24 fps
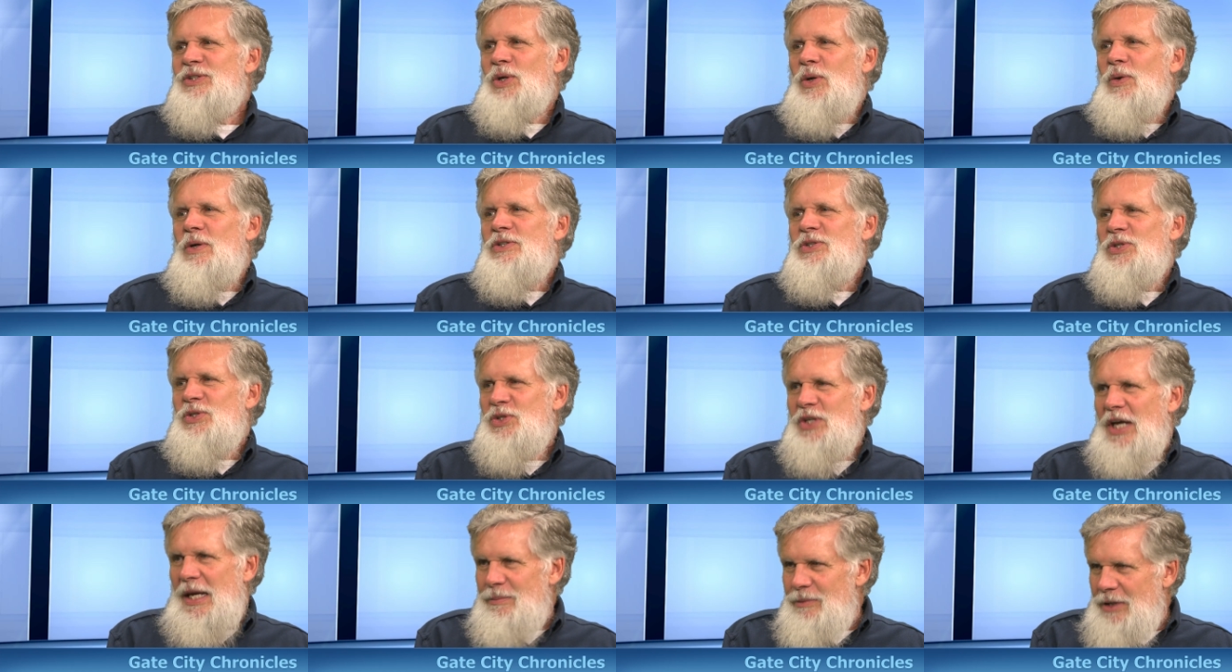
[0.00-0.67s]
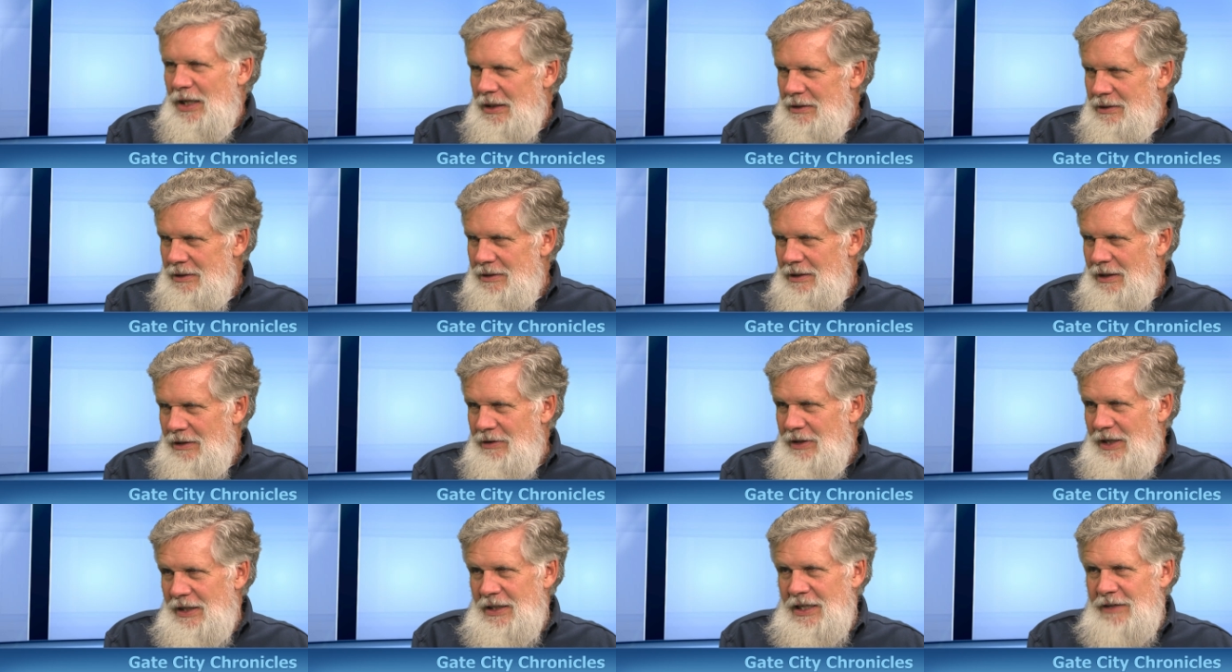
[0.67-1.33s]
So it's the same color
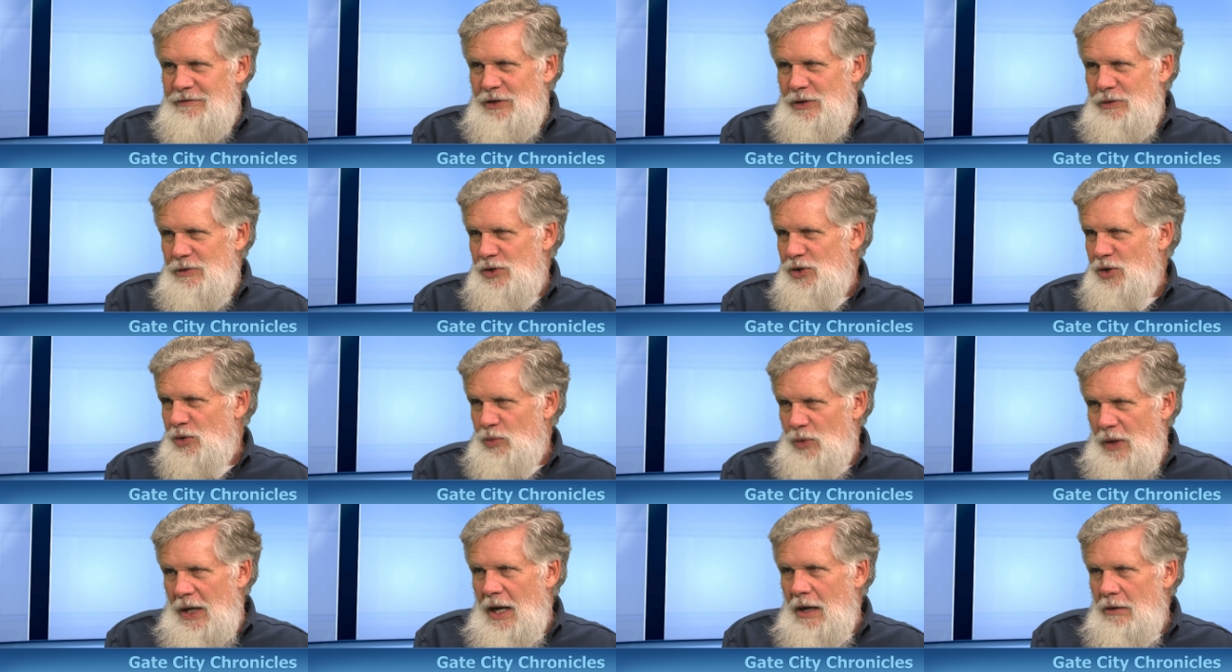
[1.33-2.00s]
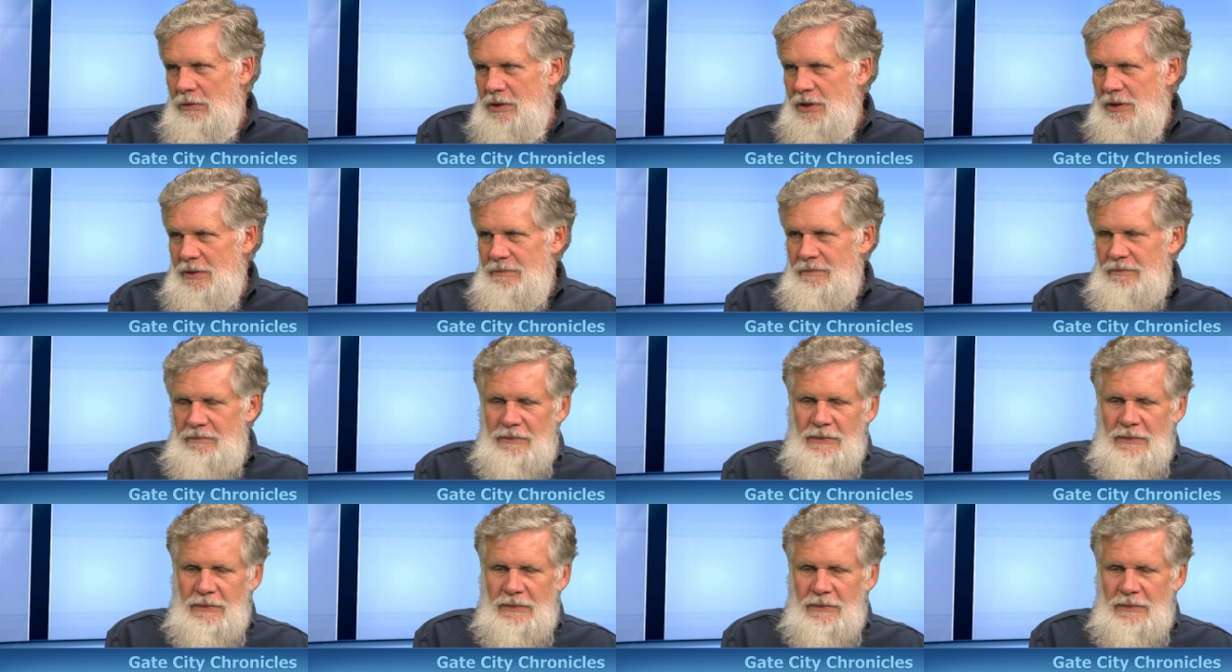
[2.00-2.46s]
coding they've used throughout.